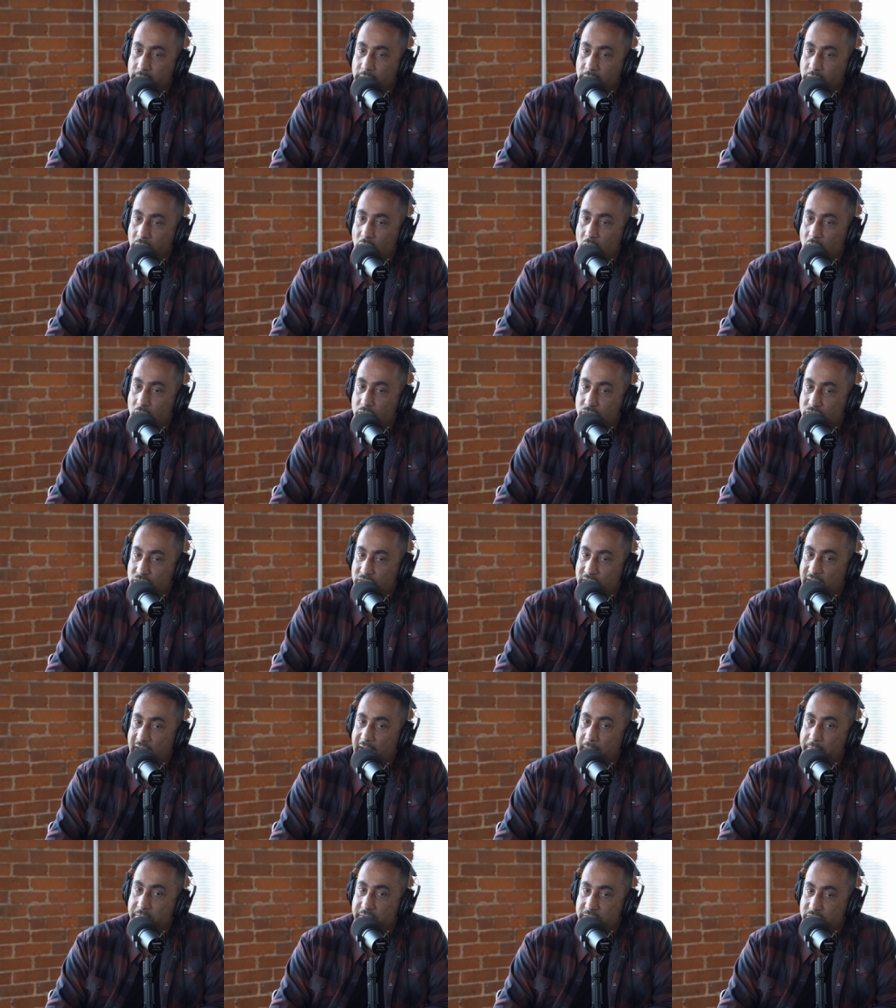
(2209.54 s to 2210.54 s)
large
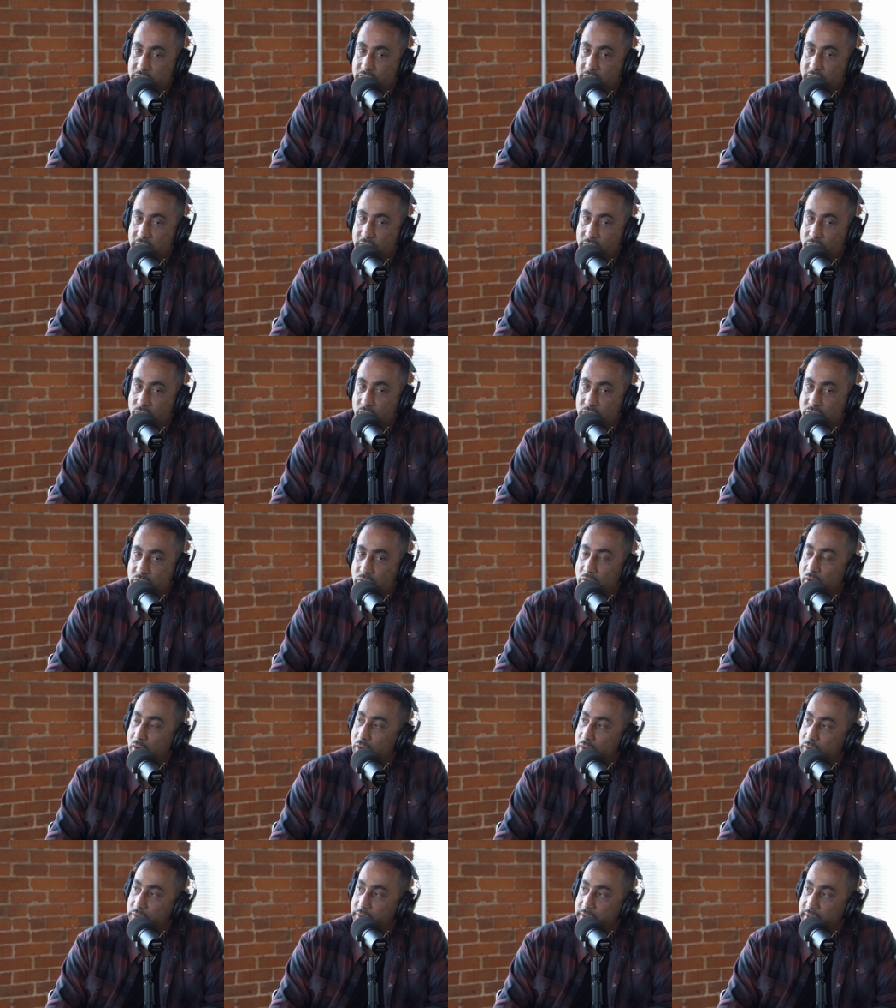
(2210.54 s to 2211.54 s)
tapestry, what's
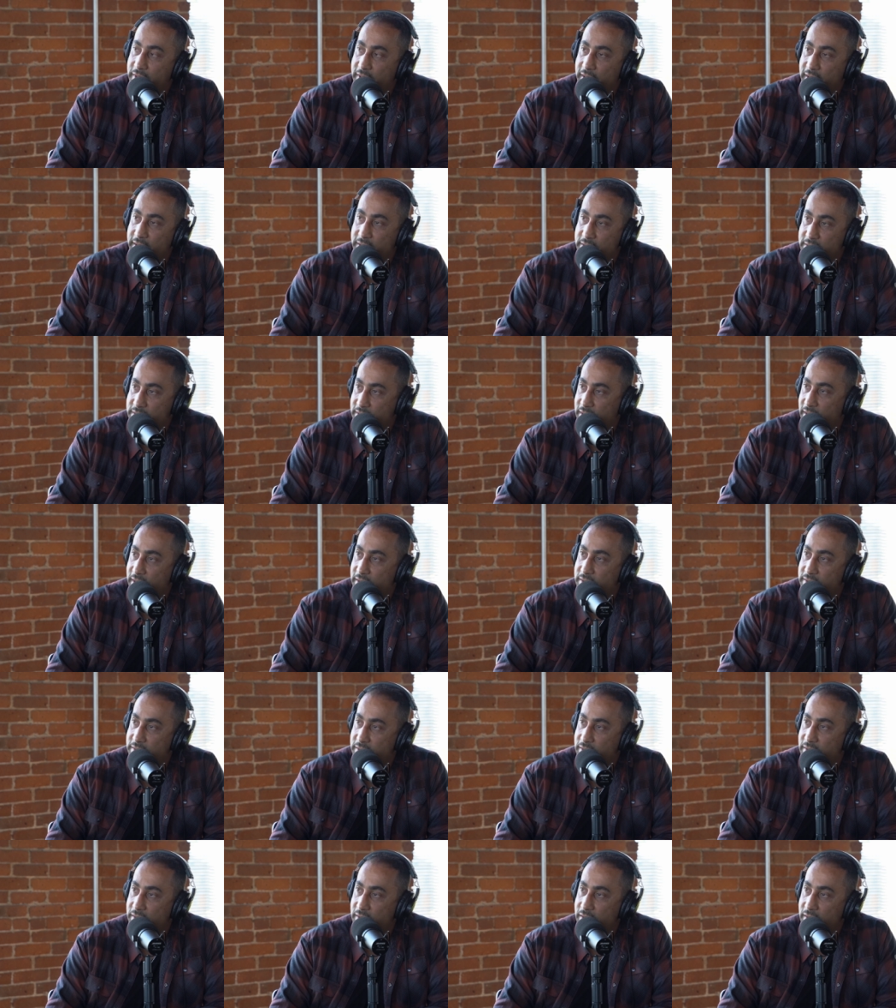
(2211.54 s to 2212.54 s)
called the United
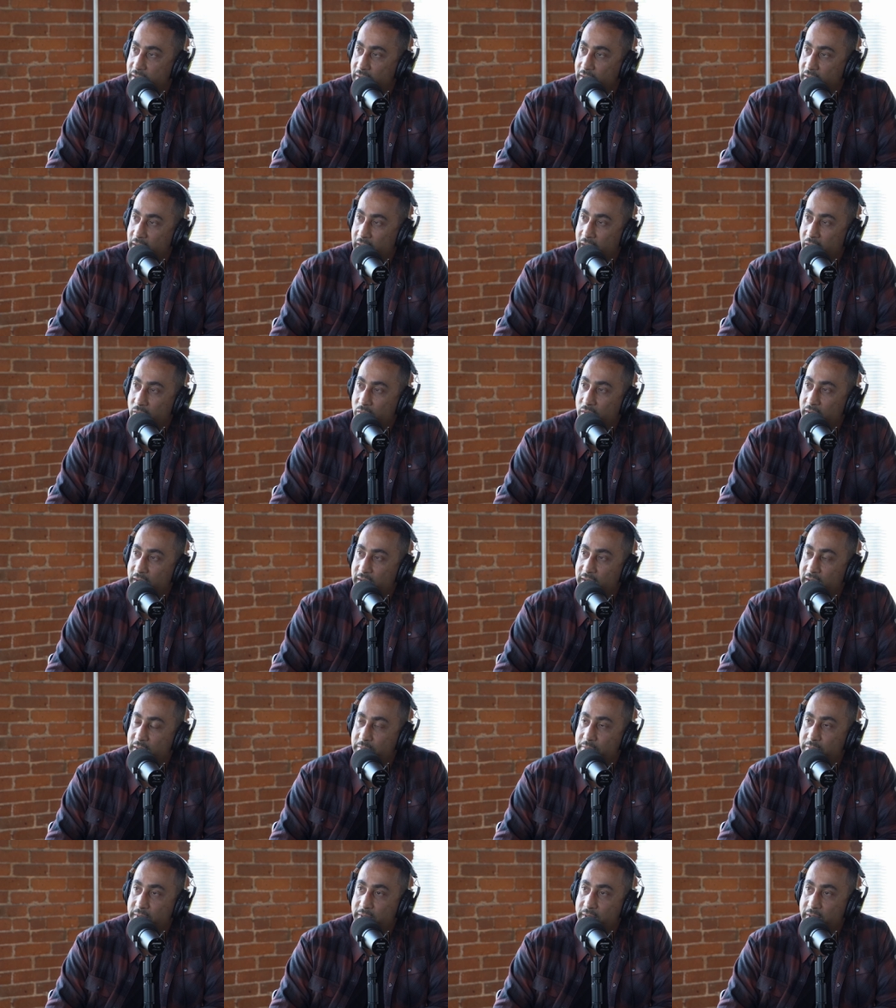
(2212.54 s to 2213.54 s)
States. How can
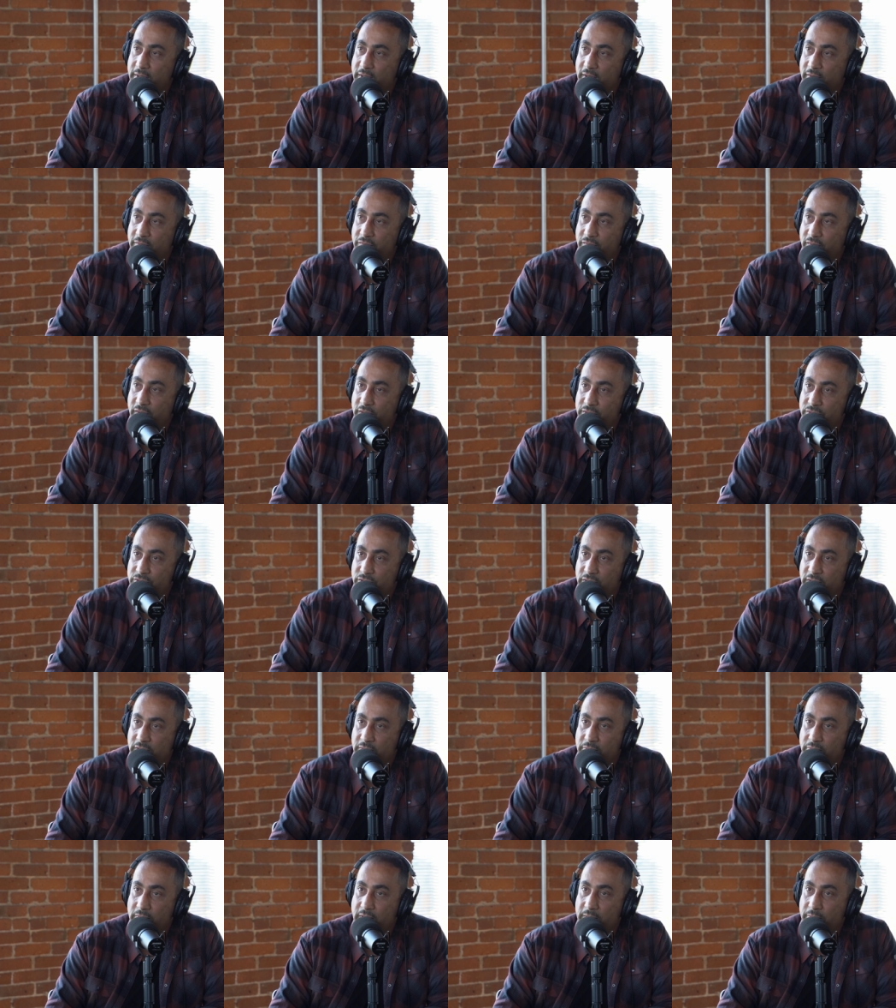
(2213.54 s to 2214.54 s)
I be a
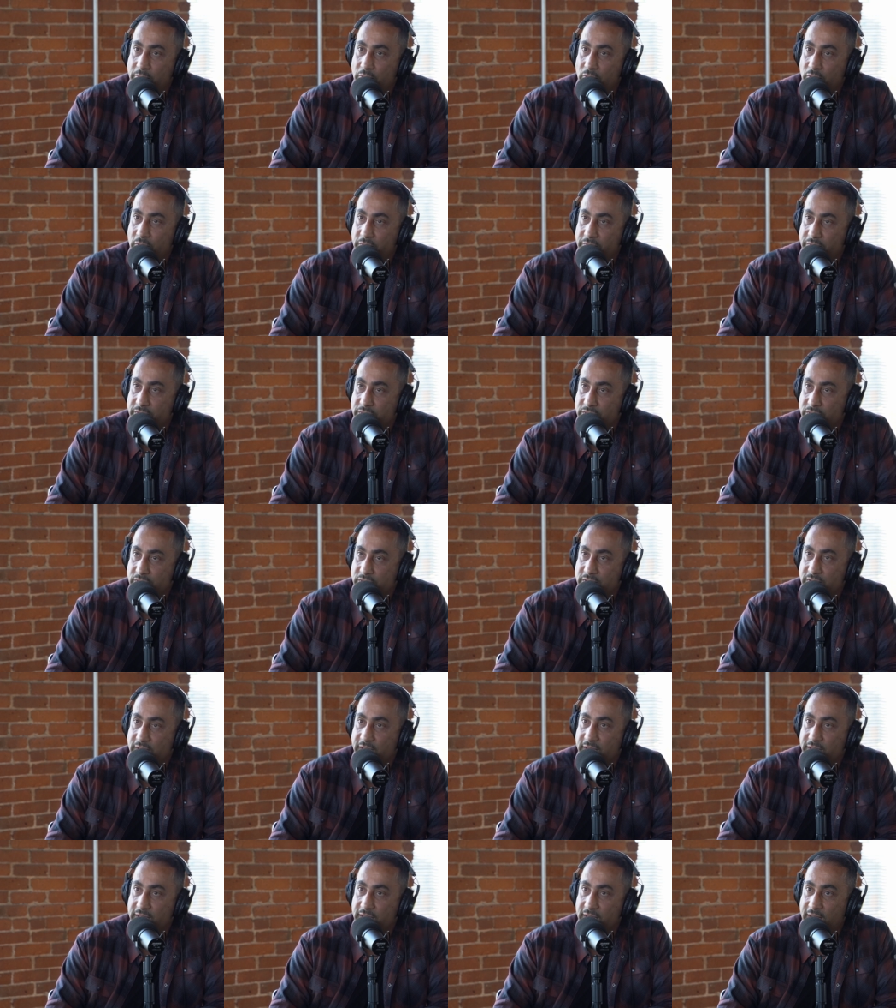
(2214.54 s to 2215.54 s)
functioning member of the
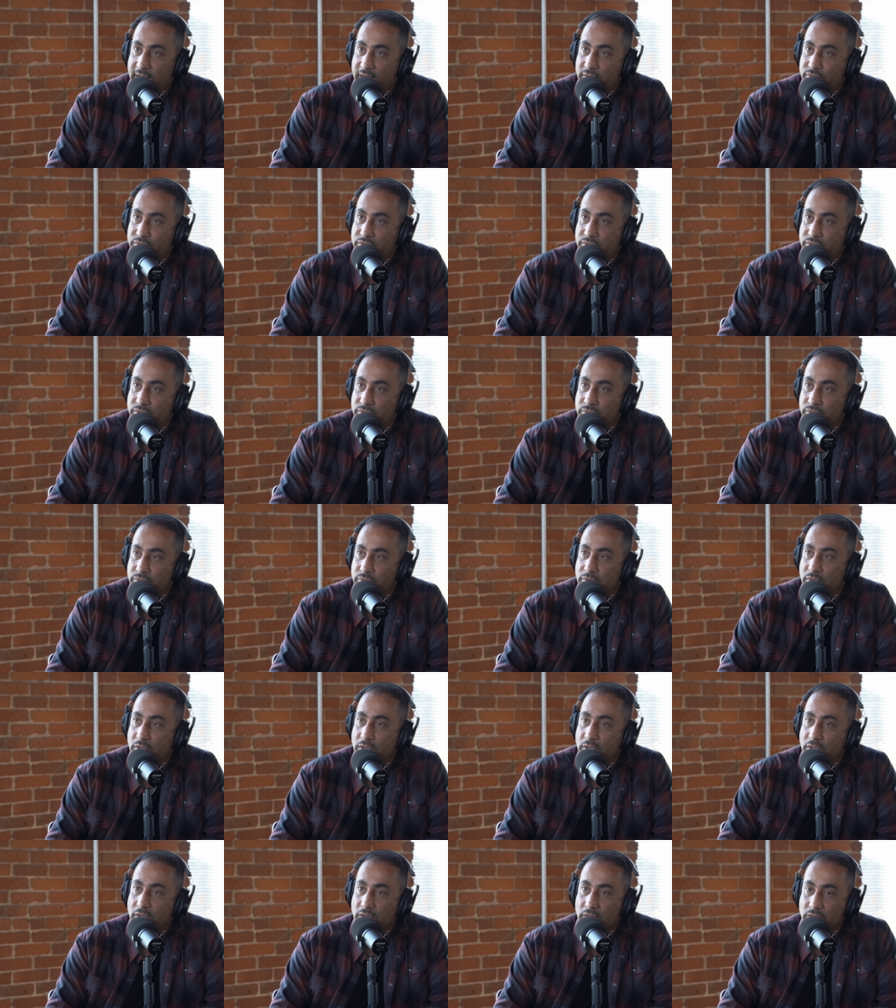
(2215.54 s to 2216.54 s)
society? How to
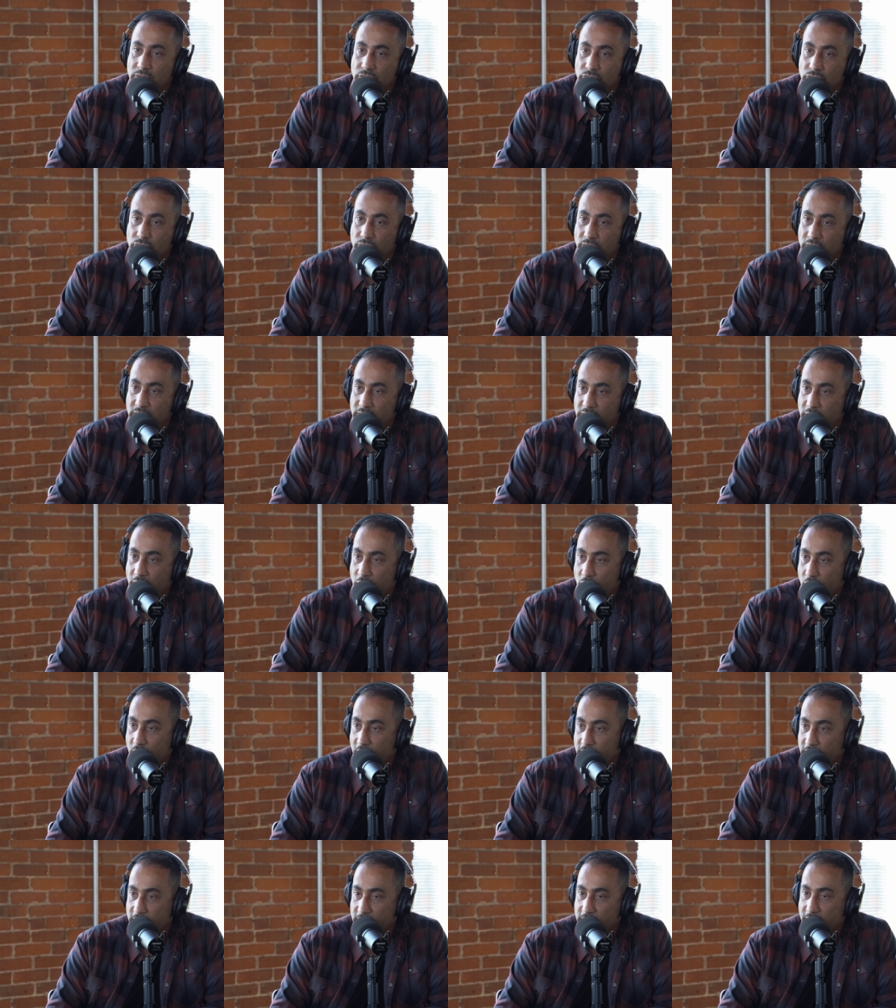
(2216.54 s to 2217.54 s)
treat
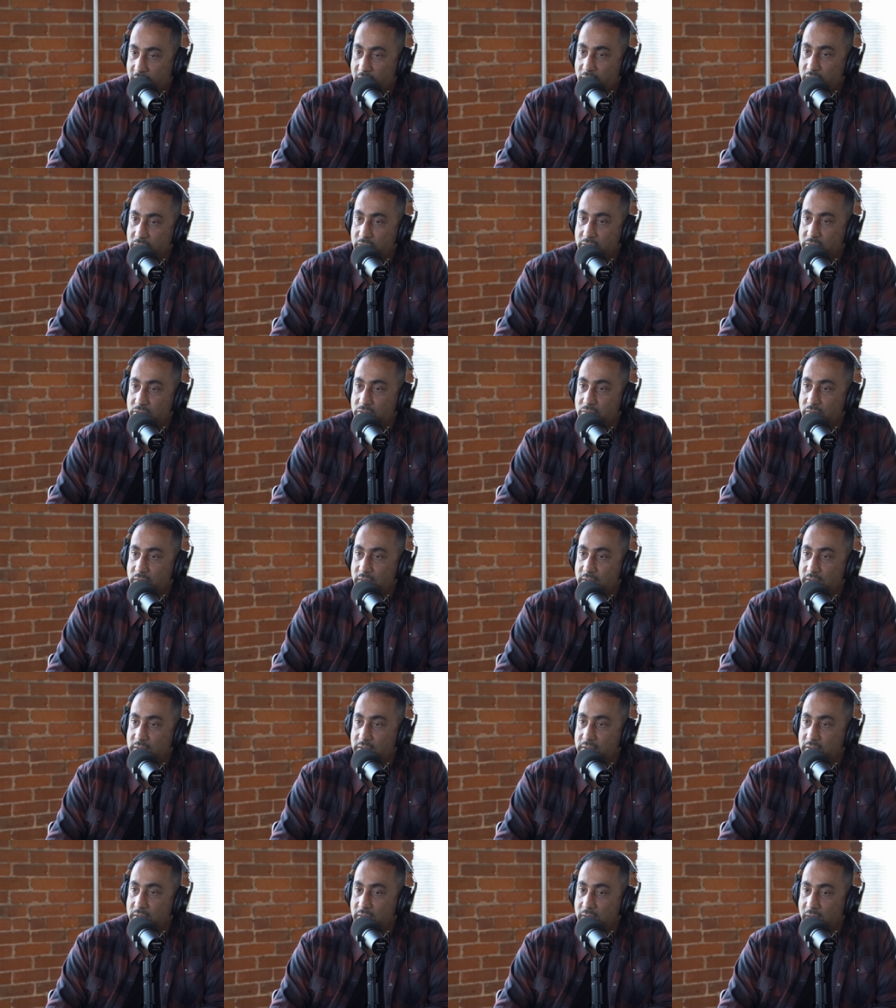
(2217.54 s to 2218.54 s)
credit, how to
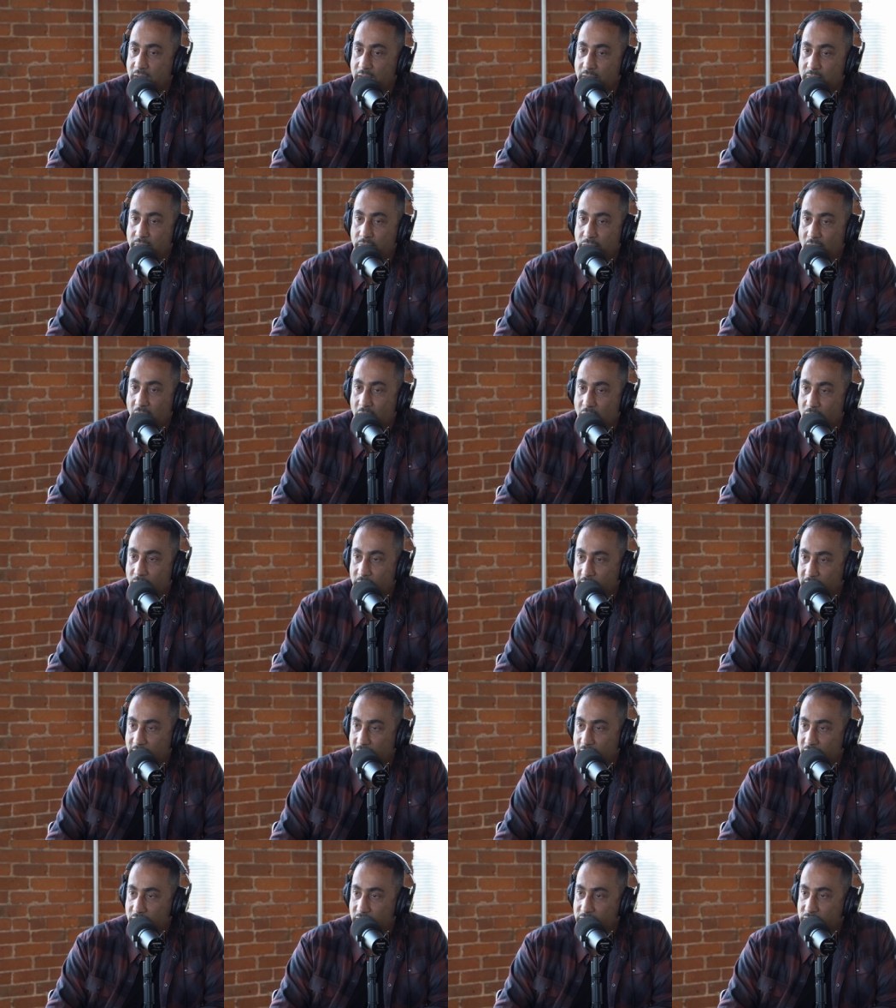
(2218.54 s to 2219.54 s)
treat borrowing,
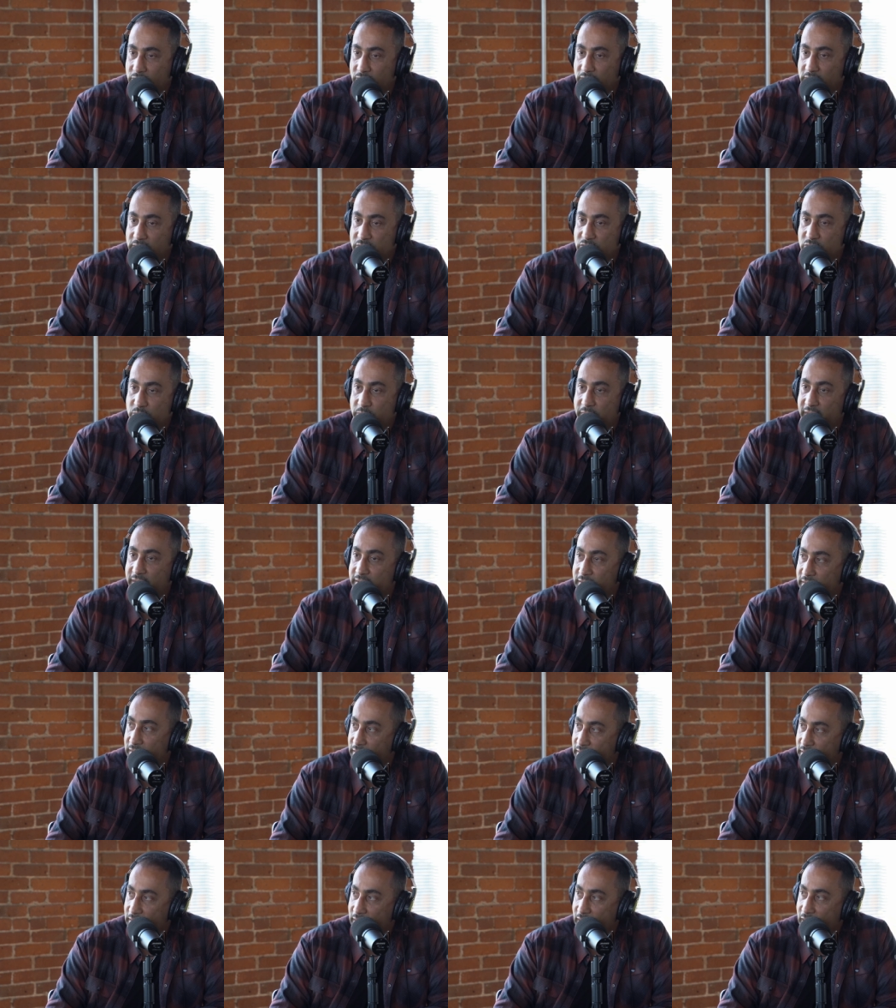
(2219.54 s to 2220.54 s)
how to treat
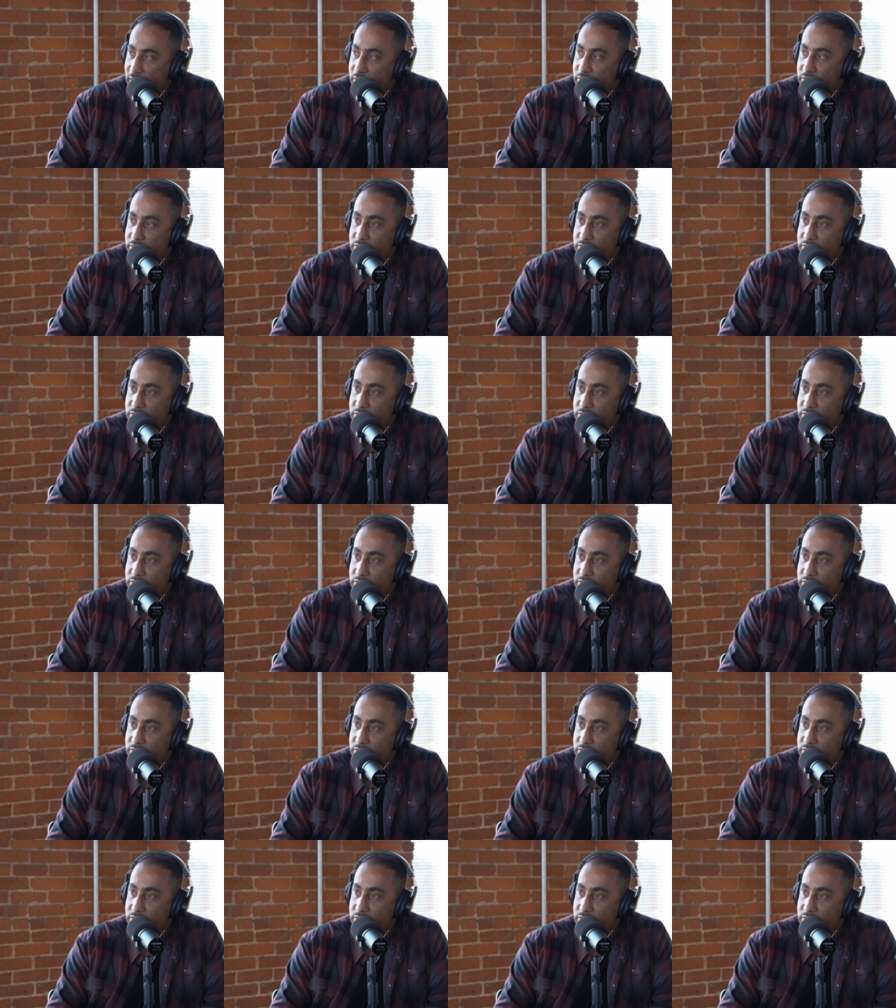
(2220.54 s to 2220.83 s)
spending, how to